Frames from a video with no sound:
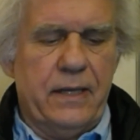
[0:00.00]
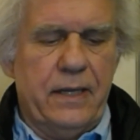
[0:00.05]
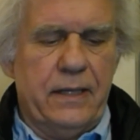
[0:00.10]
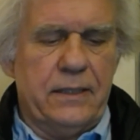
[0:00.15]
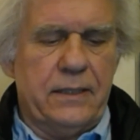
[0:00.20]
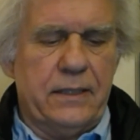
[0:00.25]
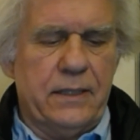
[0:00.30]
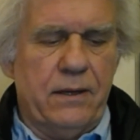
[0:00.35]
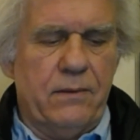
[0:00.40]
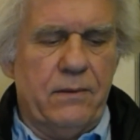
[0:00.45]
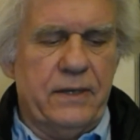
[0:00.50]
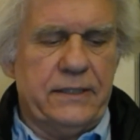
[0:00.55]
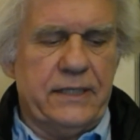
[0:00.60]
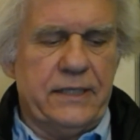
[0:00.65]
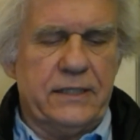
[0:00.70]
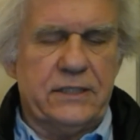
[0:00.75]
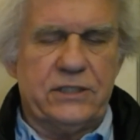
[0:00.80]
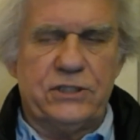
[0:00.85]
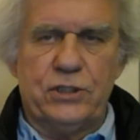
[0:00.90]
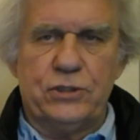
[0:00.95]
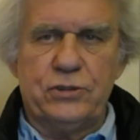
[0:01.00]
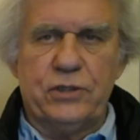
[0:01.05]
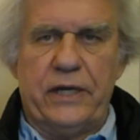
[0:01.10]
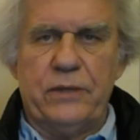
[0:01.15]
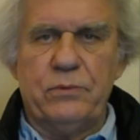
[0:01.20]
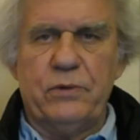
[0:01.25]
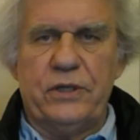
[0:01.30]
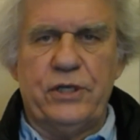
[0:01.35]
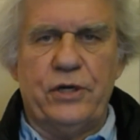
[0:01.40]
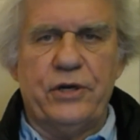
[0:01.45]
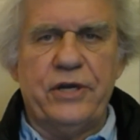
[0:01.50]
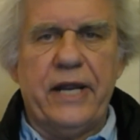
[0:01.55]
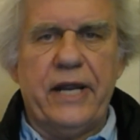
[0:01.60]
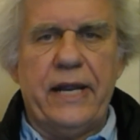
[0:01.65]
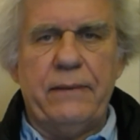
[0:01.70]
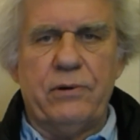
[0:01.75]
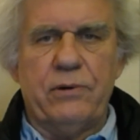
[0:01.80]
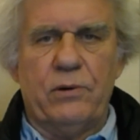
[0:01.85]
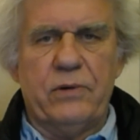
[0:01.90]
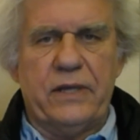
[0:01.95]
You know, one thing is to trade with your
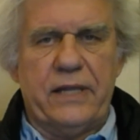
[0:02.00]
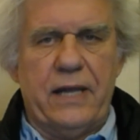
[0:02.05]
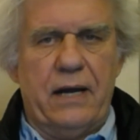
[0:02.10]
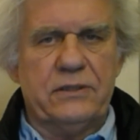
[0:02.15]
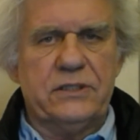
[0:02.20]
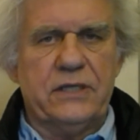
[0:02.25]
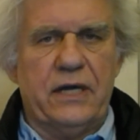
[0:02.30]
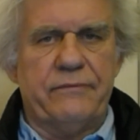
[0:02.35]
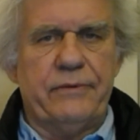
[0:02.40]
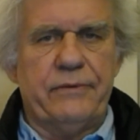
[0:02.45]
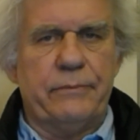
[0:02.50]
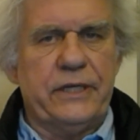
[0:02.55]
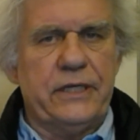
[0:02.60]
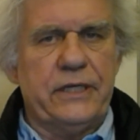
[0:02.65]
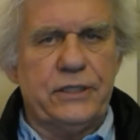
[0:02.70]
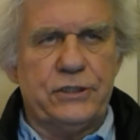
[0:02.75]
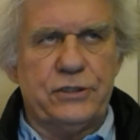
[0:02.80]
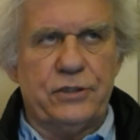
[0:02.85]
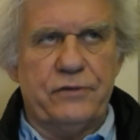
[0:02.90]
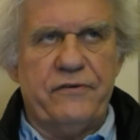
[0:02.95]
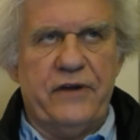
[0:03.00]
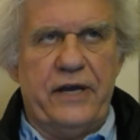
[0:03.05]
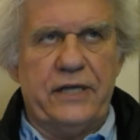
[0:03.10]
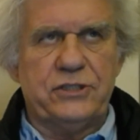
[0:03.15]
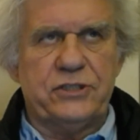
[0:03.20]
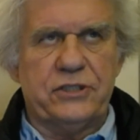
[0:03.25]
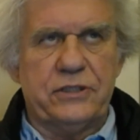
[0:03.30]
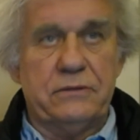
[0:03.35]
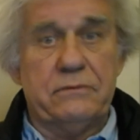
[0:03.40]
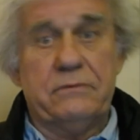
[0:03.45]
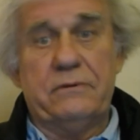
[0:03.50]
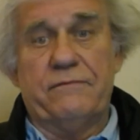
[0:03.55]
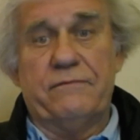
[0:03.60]
neighbor without government intervention.